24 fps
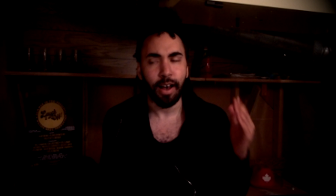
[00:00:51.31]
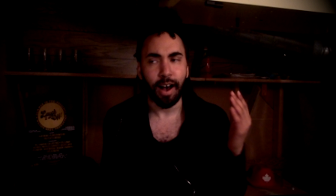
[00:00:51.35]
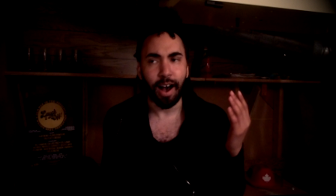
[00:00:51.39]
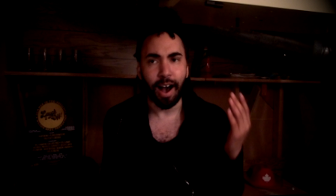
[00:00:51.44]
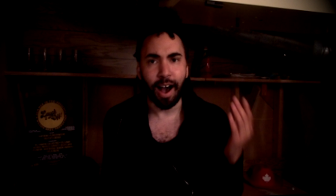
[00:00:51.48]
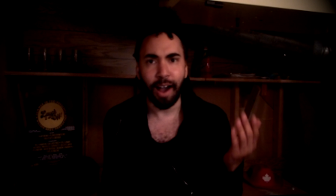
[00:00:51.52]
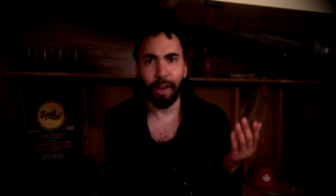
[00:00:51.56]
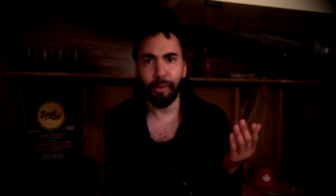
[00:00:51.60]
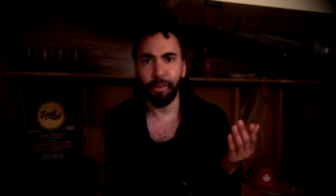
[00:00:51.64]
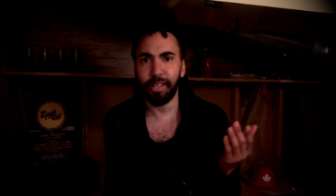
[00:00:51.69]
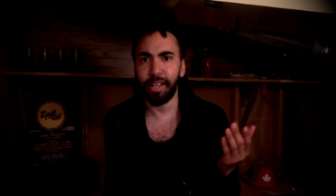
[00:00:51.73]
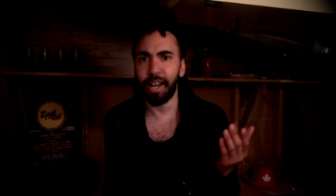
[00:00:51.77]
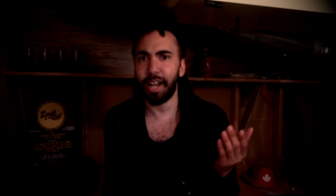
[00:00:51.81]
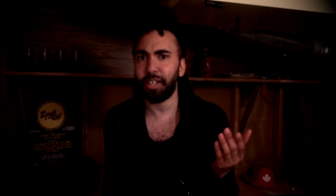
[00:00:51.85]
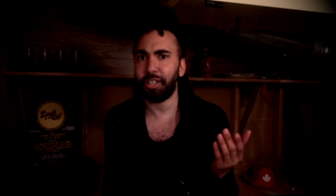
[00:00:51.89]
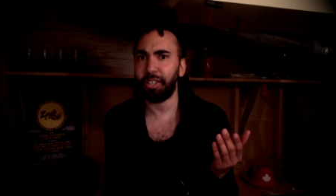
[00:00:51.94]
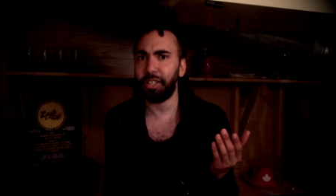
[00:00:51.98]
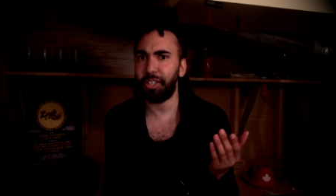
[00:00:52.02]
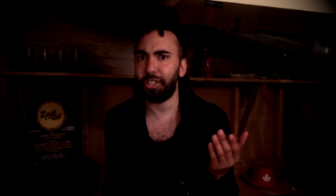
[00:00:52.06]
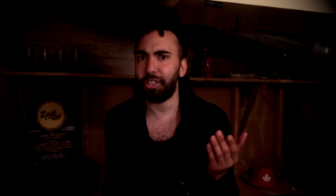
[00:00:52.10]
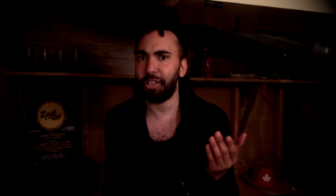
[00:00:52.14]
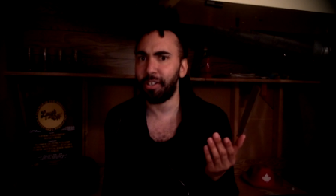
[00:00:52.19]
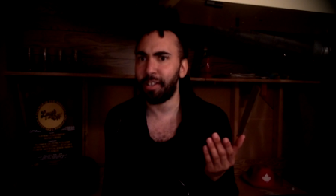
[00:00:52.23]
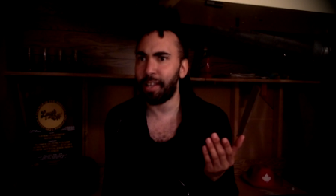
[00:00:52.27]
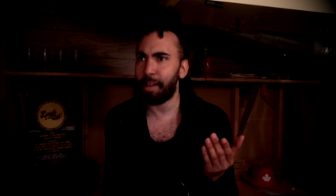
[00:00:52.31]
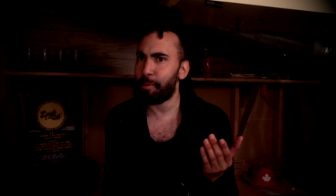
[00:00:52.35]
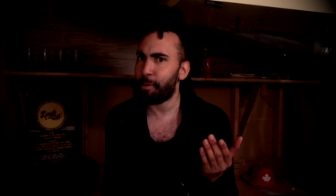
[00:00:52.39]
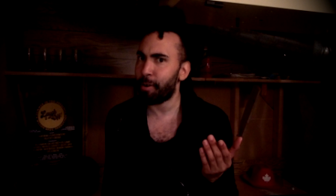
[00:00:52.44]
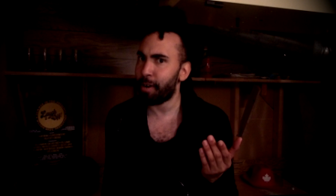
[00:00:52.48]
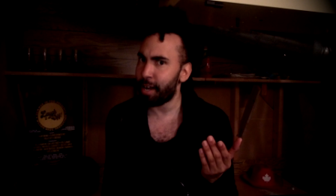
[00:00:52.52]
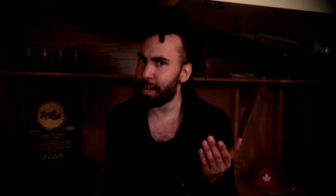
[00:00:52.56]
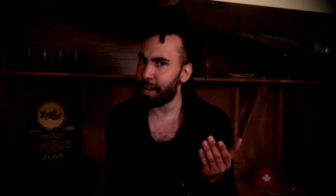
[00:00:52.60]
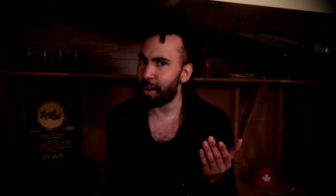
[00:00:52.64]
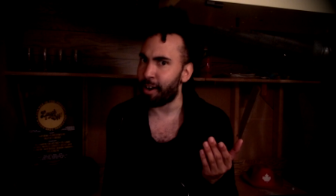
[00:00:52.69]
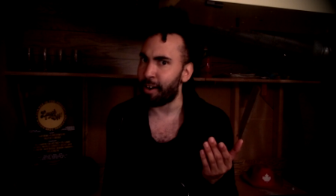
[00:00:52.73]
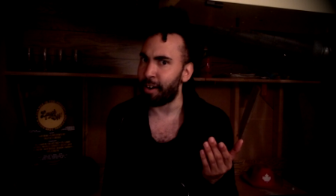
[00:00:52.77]
I was actually sure they
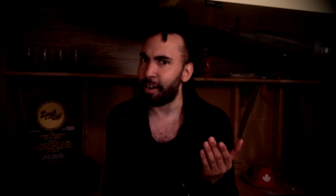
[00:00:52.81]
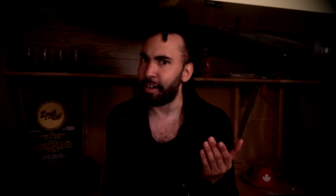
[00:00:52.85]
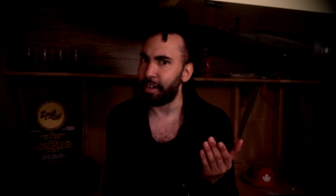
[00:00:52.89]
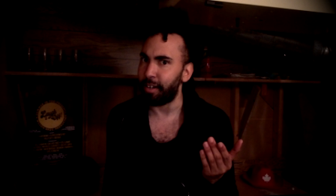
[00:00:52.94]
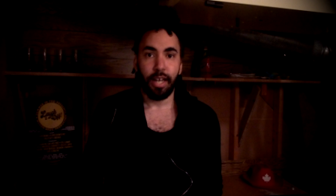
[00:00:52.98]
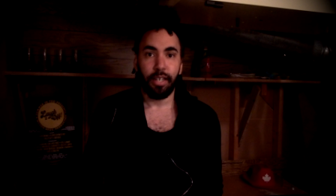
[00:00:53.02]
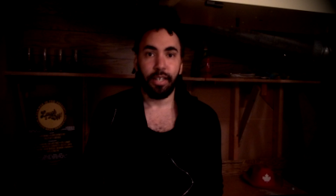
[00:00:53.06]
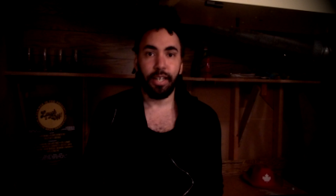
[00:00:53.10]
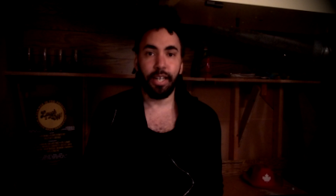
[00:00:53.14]
were in on it.